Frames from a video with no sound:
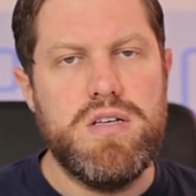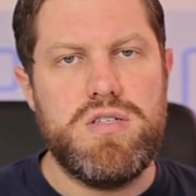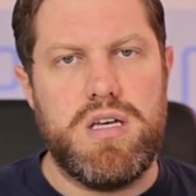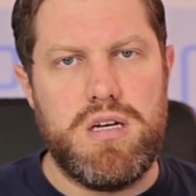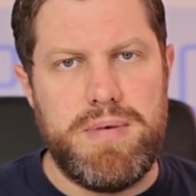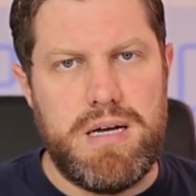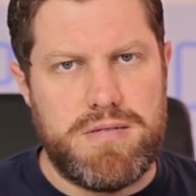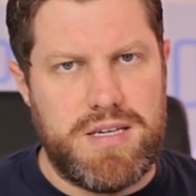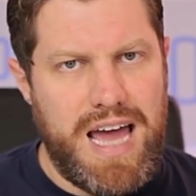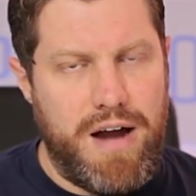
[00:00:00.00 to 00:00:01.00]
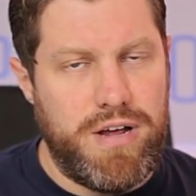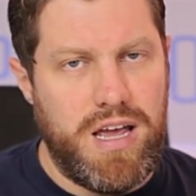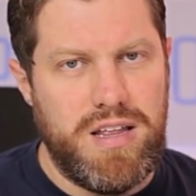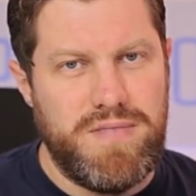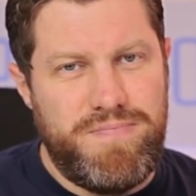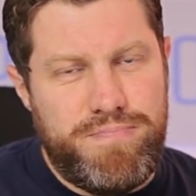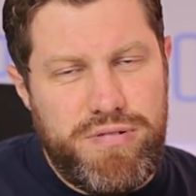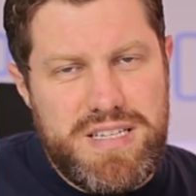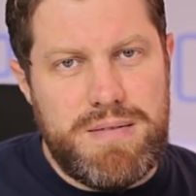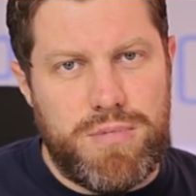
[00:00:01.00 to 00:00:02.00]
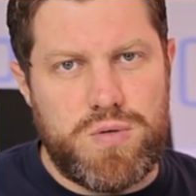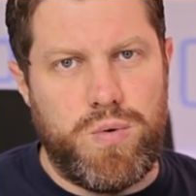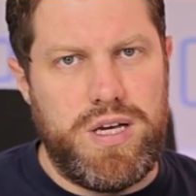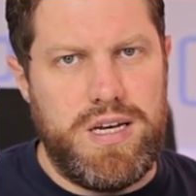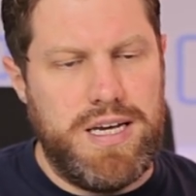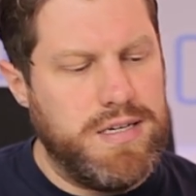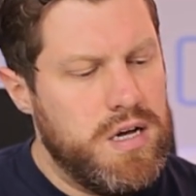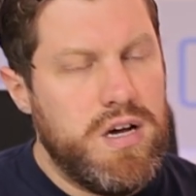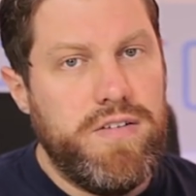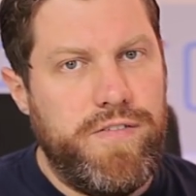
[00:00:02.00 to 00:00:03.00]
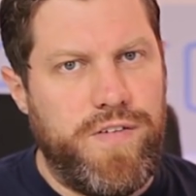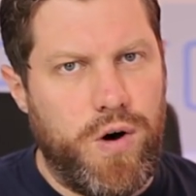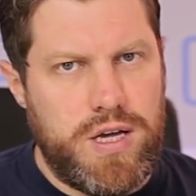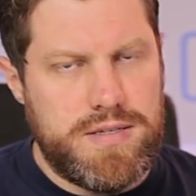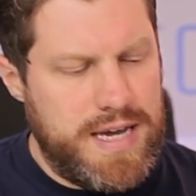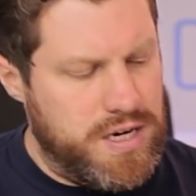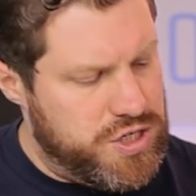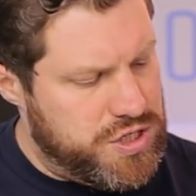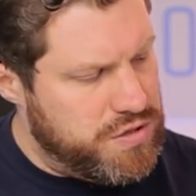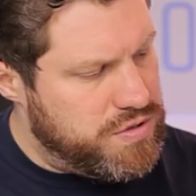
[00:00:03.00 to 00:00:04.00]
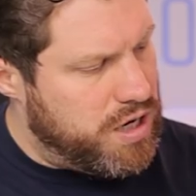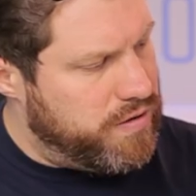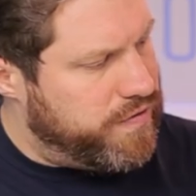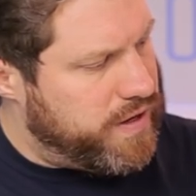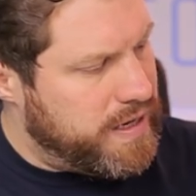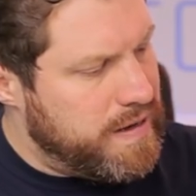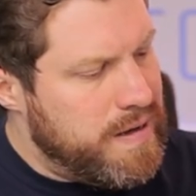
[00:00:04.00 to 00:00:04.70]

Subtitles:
so you're gonna be able to carry pretty much what you need for your day shoot, hopefully.